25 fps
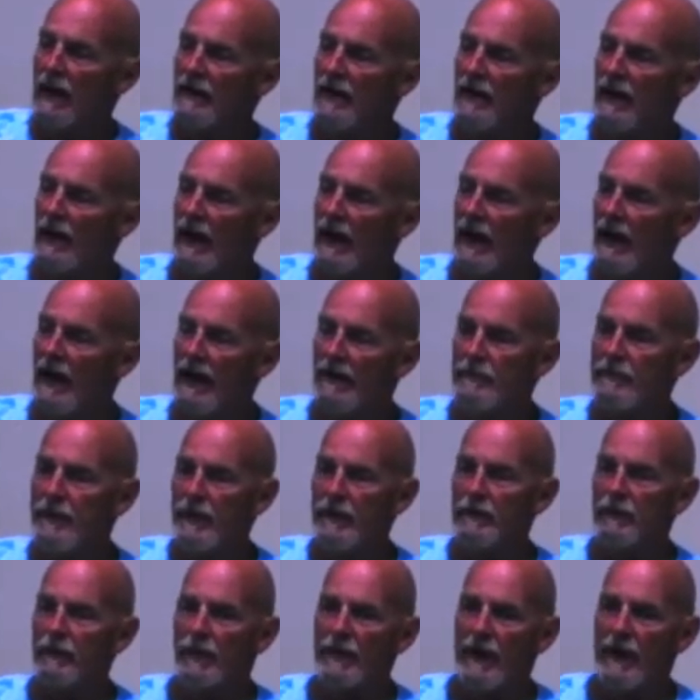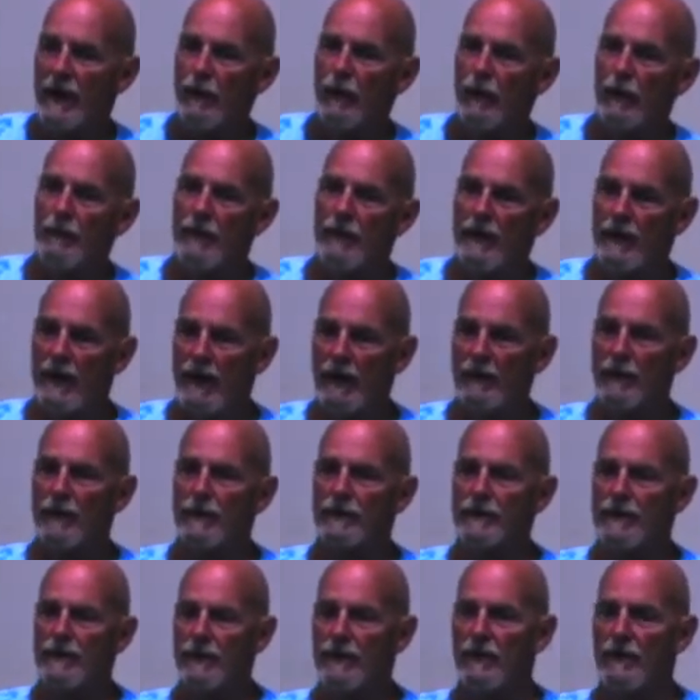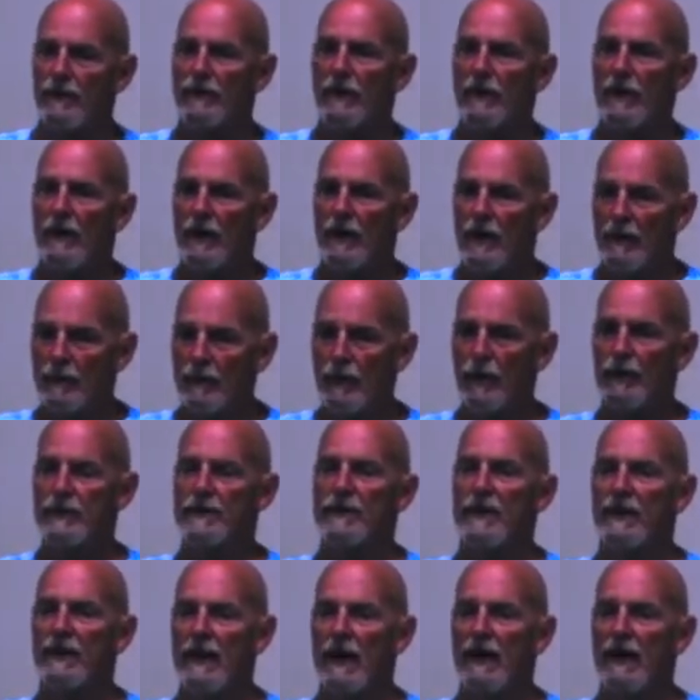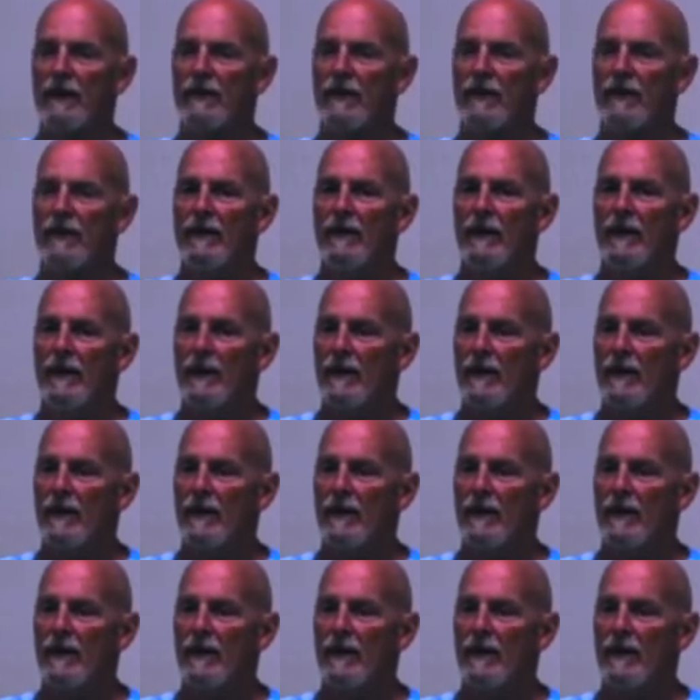that I have people that will be able to put together